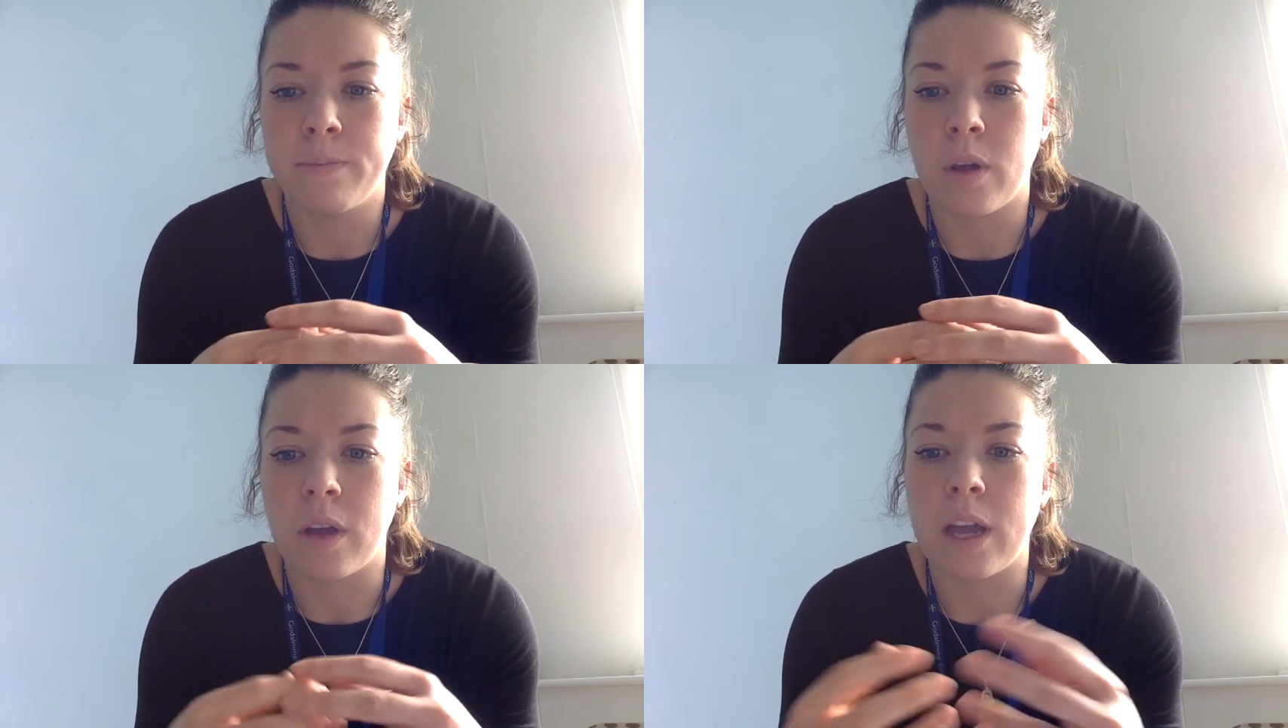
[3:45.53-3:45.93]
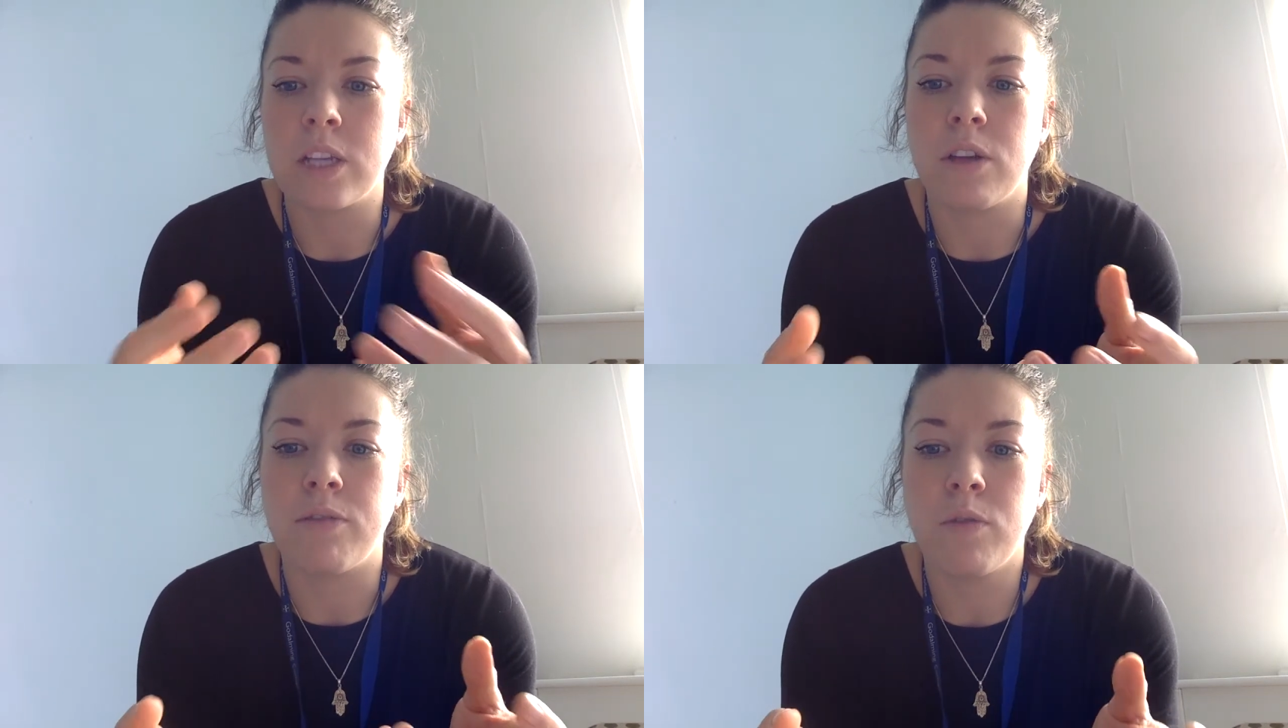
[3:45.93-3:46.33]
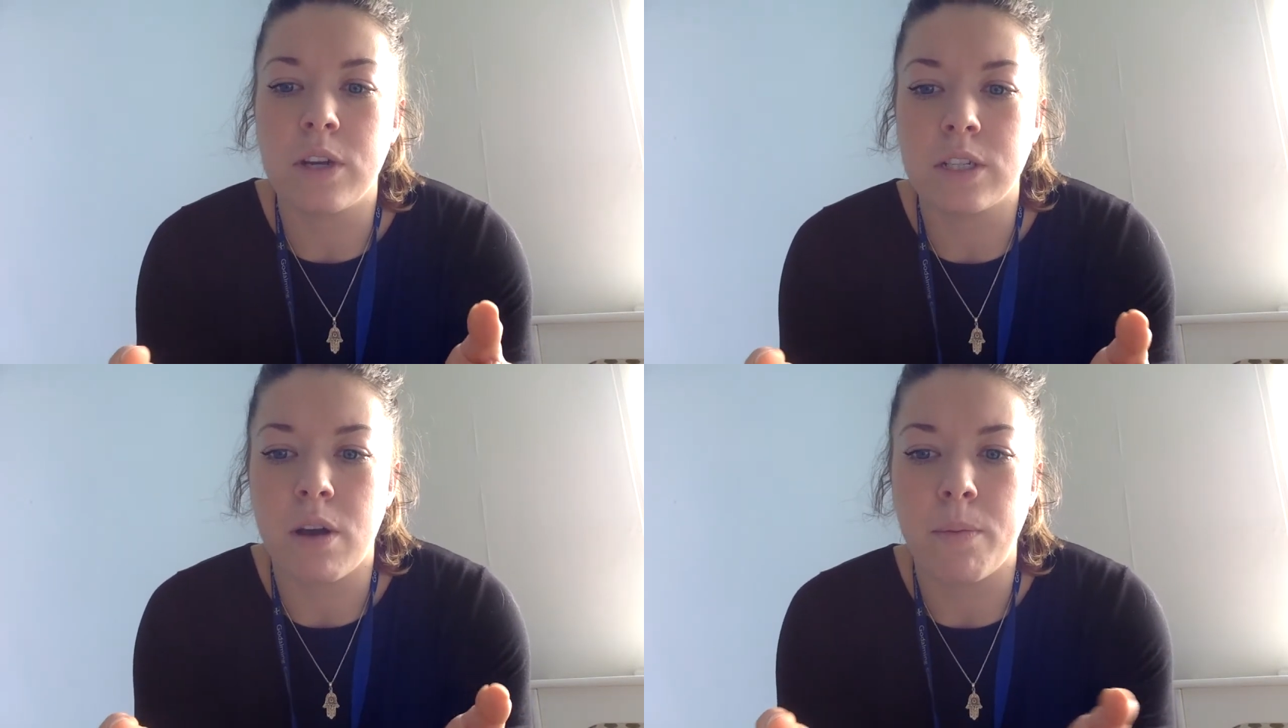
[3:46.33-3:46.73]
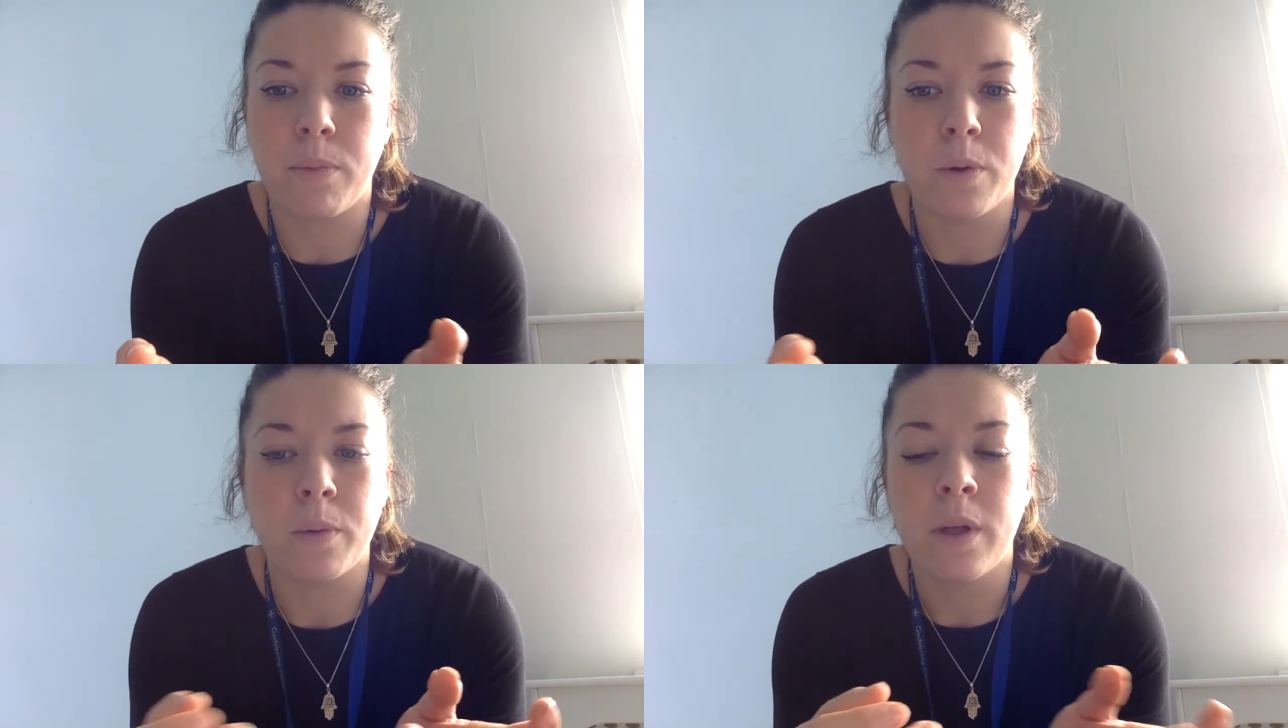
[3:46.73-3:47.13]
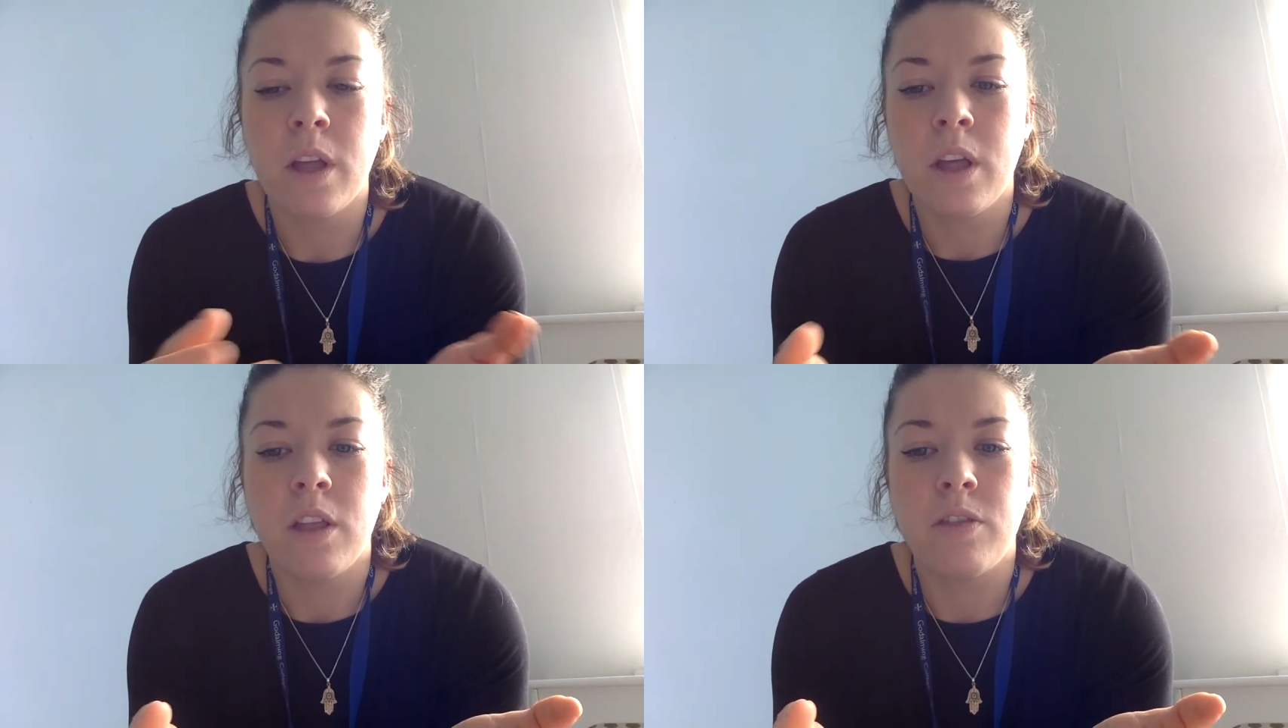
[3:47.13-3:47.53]
Okay, so for example,
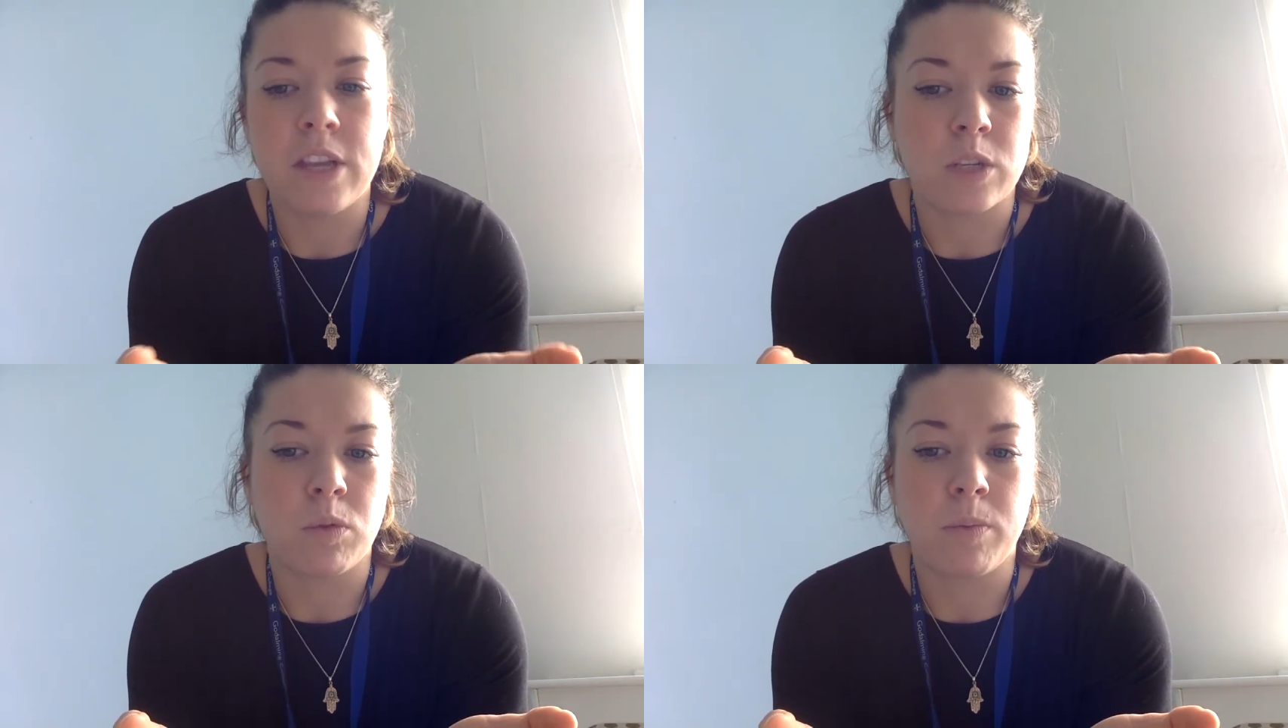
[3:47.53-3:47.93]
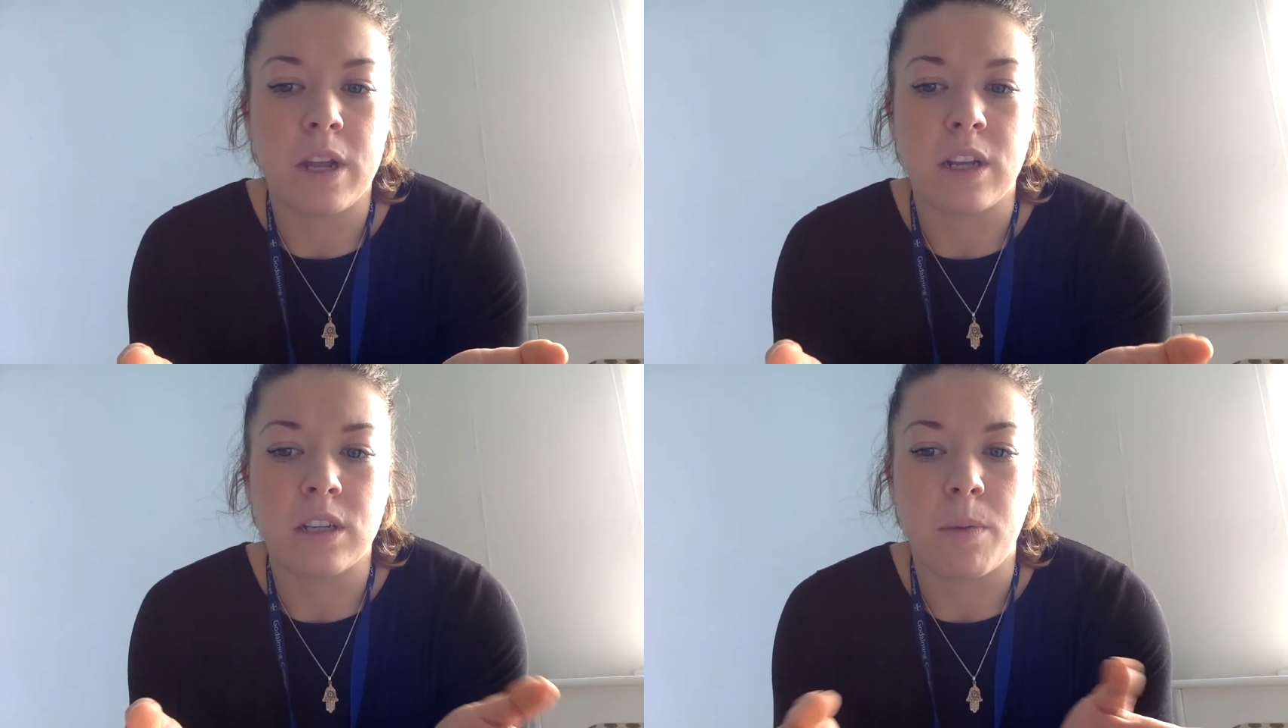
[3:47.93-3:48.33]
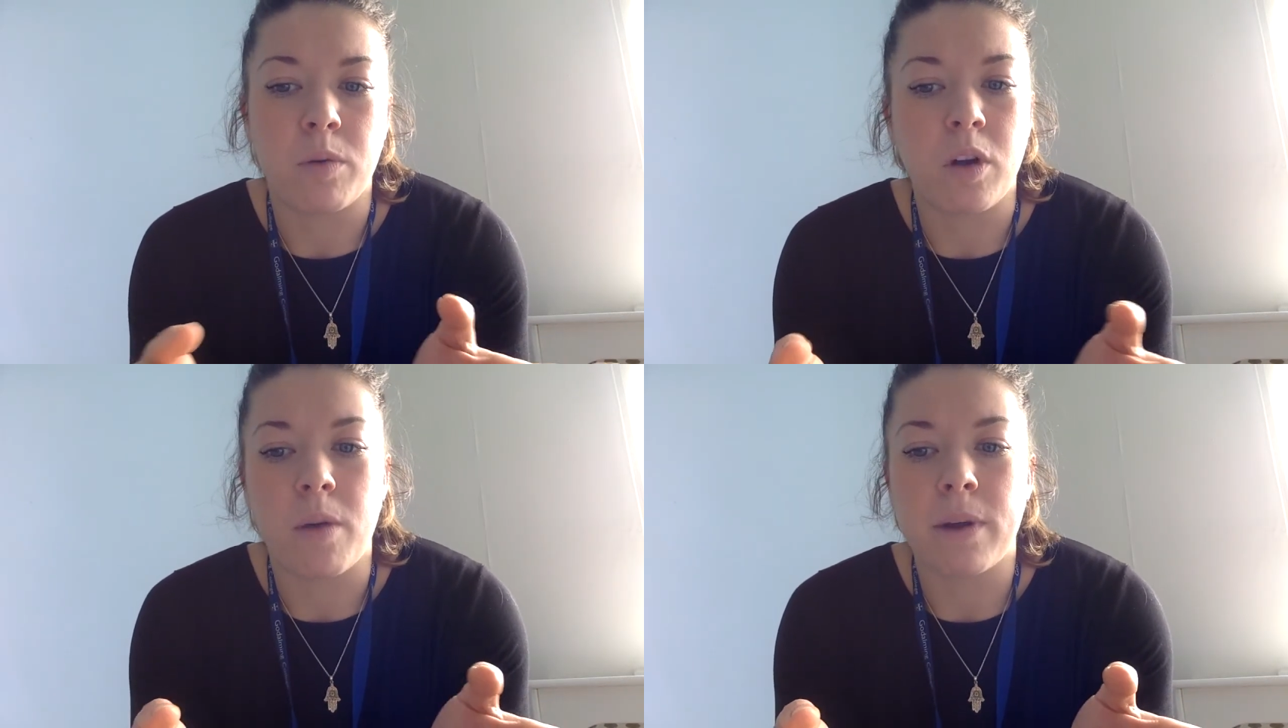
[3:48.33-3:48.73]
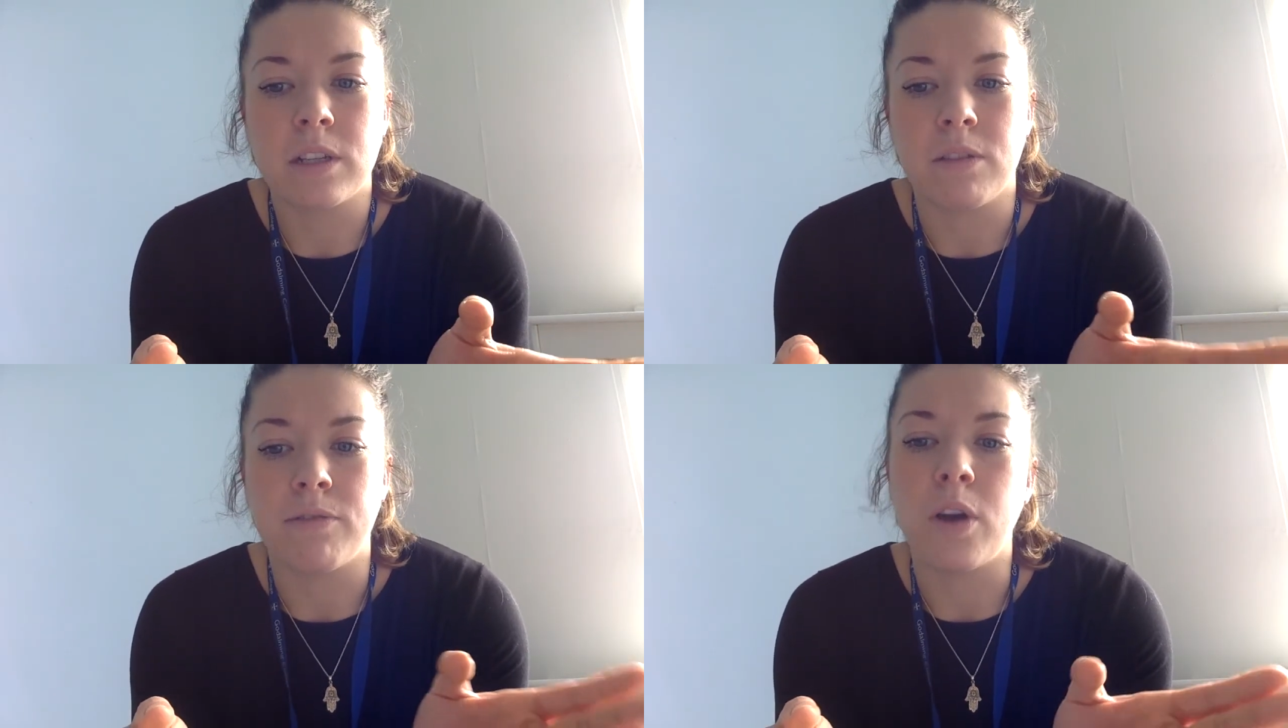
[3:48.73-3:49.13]
this would be an example going back to the